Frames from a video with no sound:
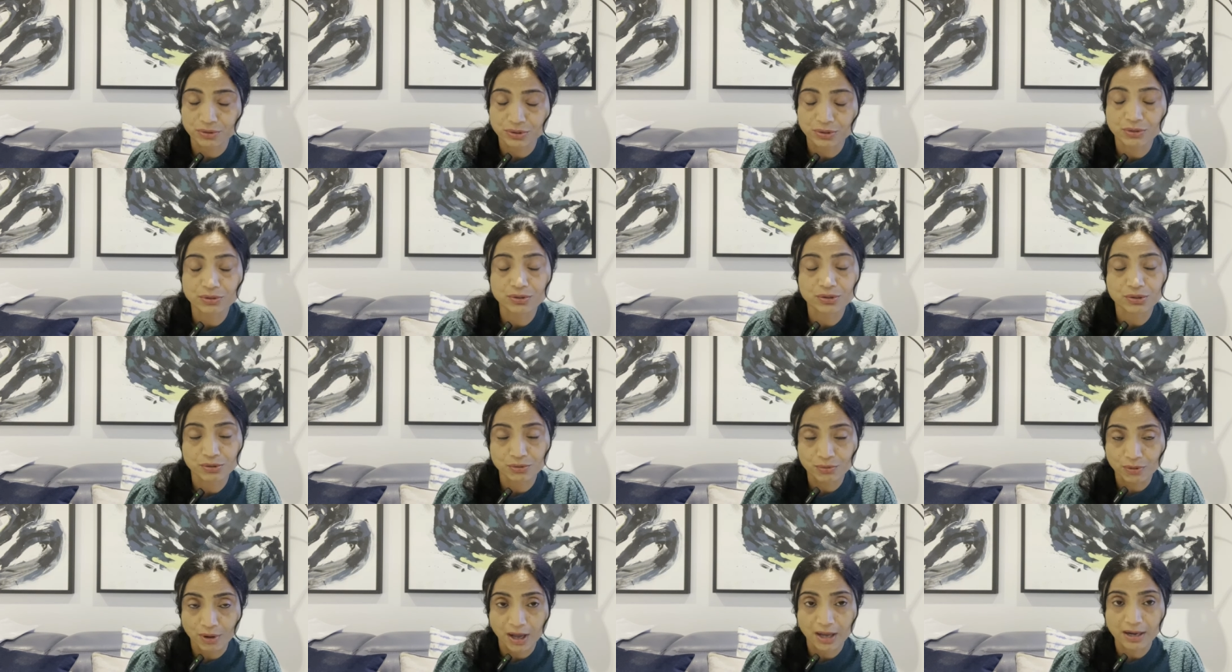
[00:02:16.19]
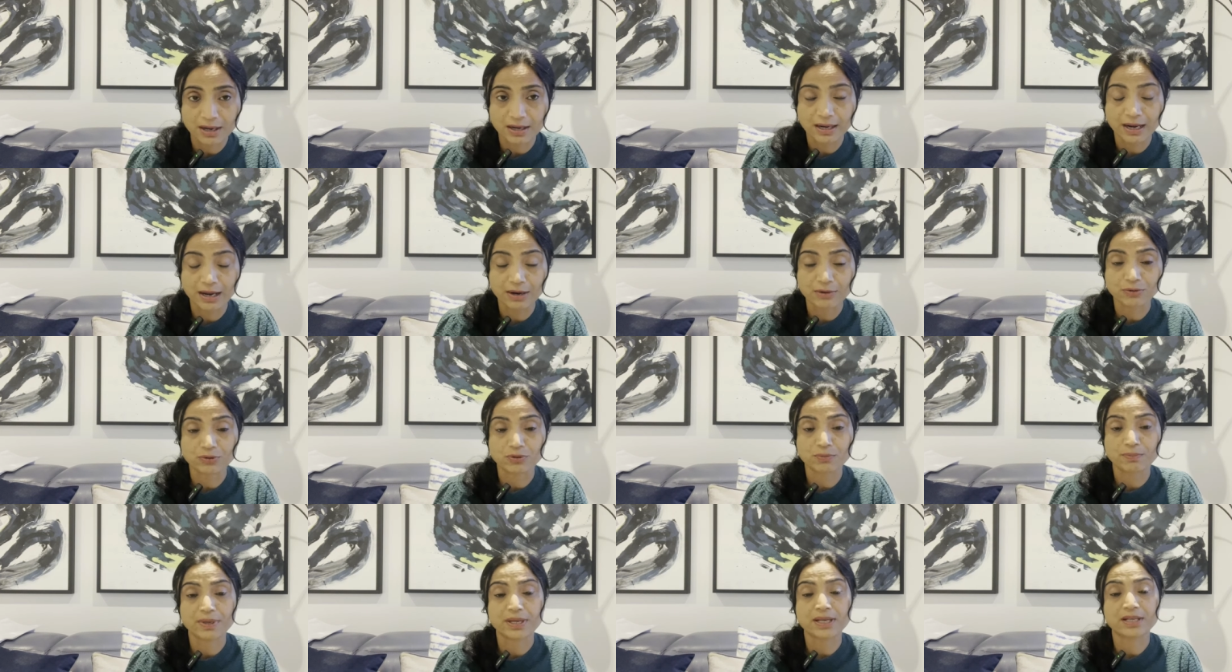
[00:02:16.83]
so you are allowed
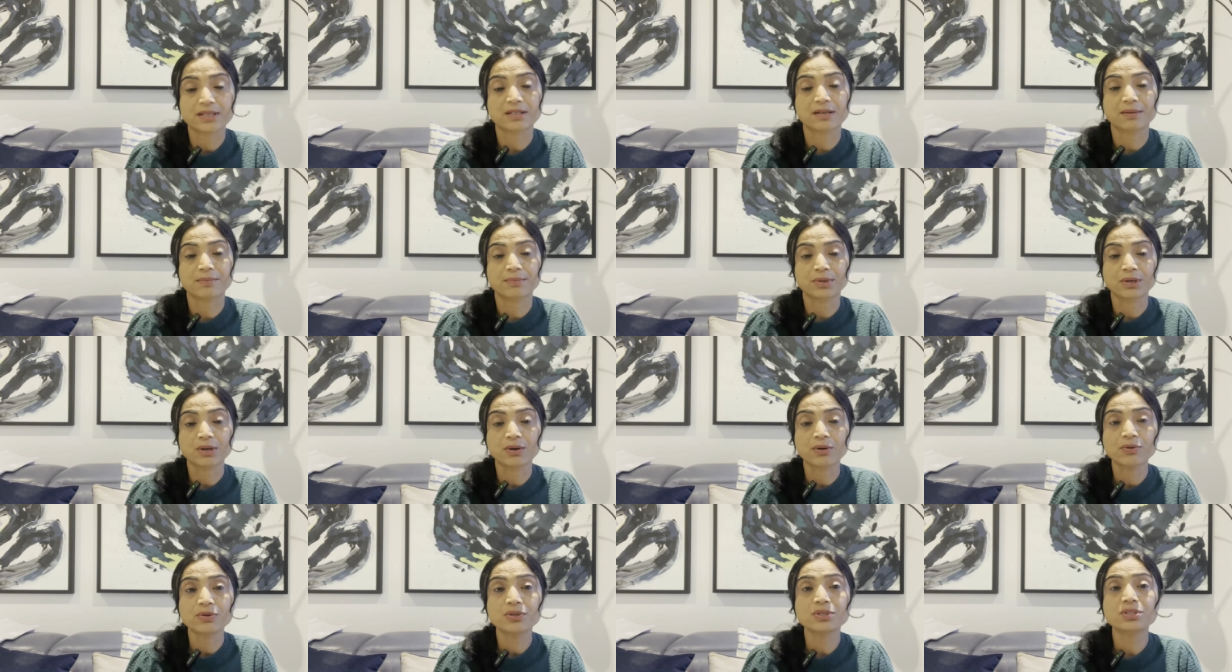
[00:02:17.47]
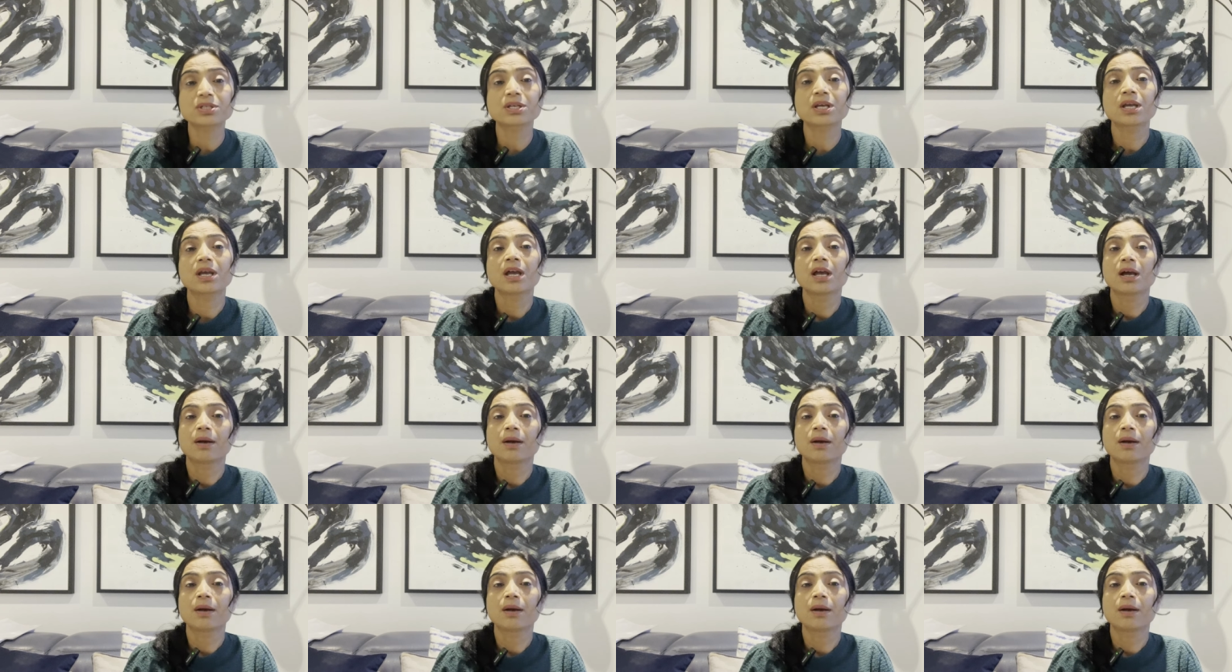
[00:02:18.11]
to make some notes